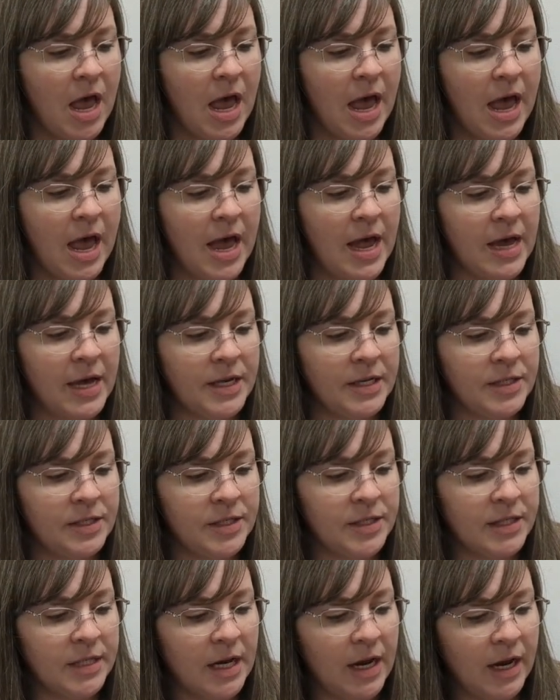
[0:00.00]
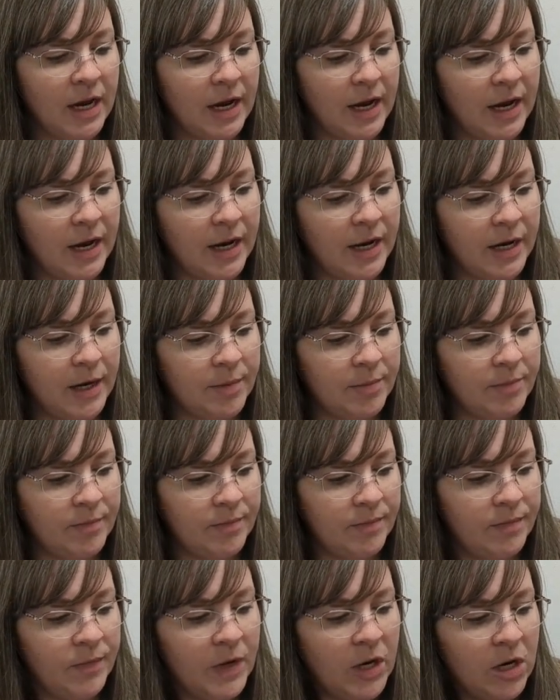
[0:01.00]
and um,
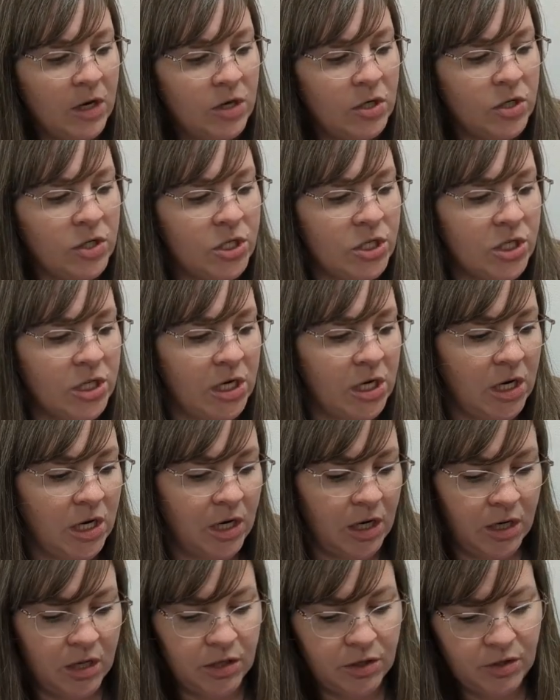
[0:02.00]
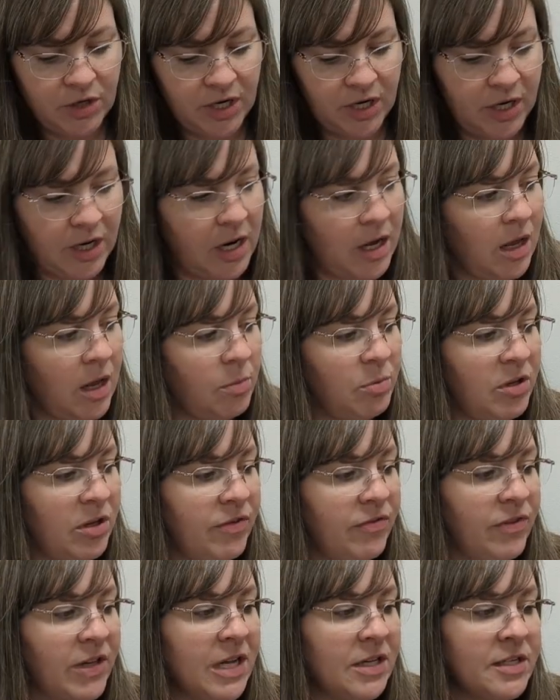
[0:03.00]
she included a couple
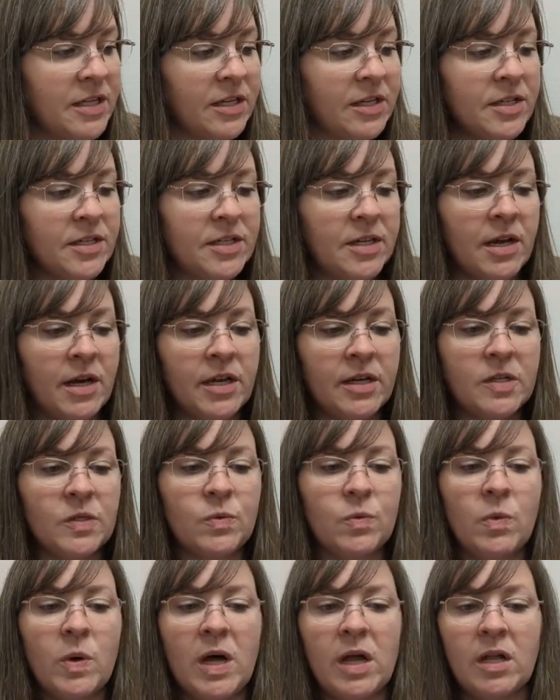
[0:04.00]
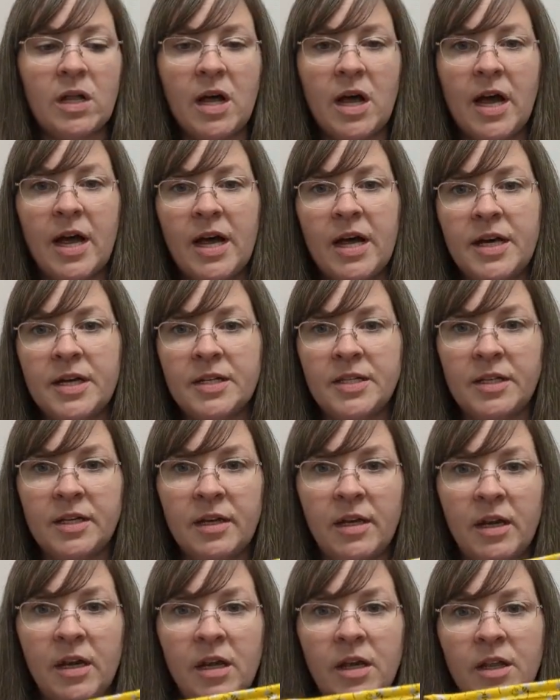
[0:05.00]
of flosses as well as
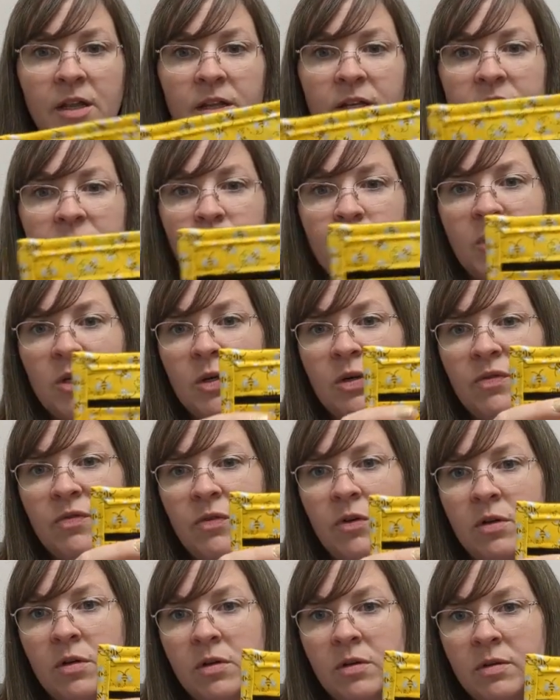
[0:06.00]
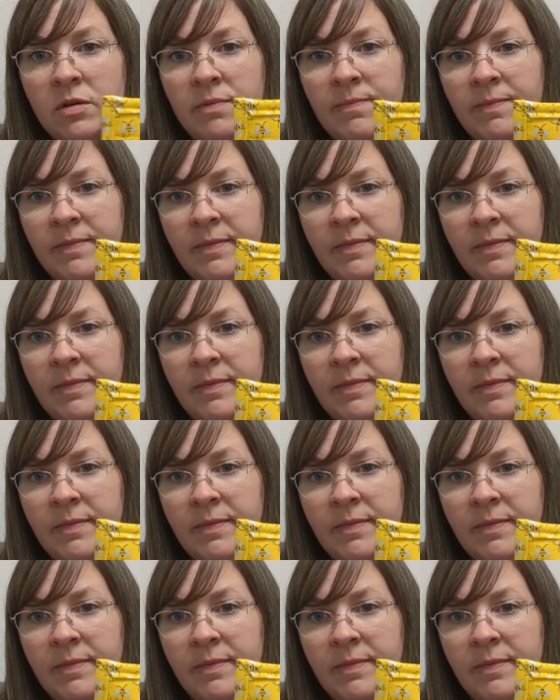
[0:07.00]
this beautiful